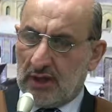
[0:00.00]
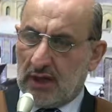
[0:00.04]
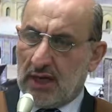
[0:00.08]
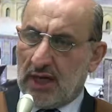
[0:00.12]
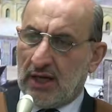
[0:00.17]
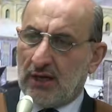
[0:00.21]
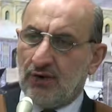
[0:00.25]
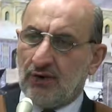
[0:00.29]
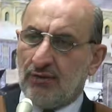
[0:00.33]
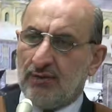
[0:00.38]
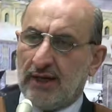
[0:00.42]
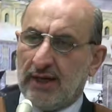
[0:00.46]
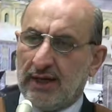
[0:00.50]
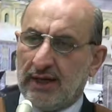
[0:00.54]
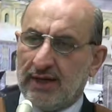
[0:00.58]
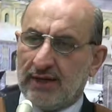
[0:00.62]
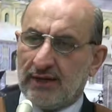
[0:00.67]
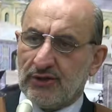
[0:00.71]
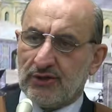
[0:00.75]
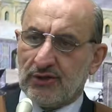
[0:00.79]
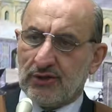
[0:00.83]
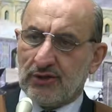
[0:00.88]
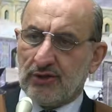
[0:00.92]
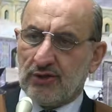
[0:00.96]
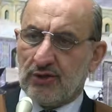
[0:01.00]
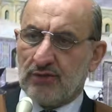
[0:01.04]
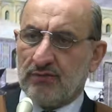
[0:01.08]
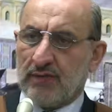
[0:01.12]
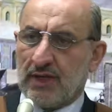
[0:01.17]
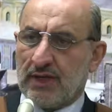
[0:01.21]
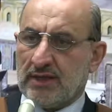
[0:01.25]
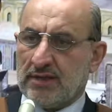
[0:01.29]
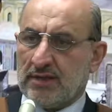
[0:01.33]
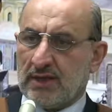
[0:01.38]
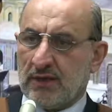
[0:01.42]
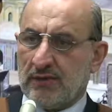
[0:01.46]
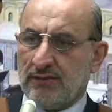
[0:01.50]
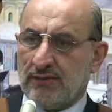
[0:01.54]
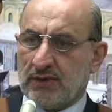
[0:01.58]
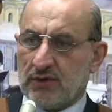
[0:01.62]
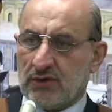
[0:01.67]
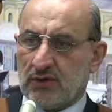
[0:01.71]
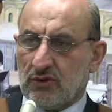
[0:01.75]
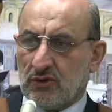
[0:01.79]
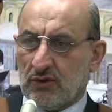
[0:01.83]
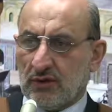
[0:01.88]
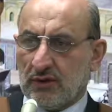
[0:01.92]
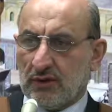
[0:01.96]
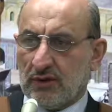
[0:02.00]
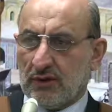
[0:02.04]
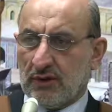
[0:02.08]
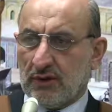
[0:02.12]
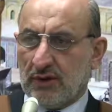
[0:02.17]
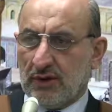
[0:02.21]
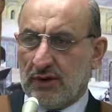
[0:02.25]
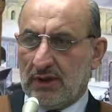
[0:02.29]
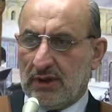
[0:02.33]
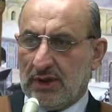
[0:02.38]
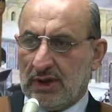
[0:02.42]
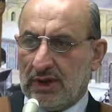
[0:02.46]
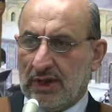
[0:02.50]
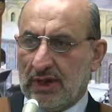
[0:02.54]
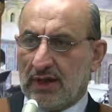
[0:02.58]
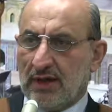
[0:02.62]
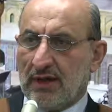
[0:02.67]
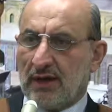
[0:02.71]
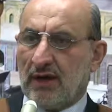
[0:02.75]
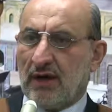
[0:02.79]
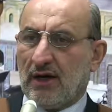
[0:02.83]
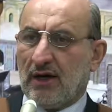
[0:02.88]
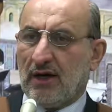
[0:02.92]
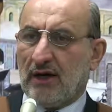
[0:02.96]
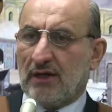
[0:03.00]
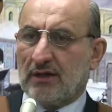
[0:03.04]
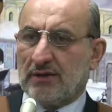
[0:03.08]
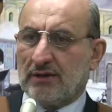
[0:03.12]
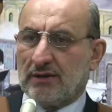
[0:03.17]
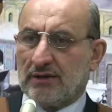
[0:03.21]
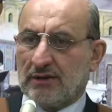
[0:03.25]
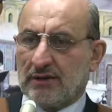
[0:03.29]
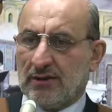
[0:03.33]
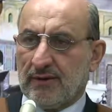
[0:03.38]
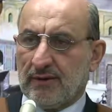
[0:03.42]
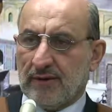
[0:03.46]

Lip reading: an obligation on myself is called iqa'at.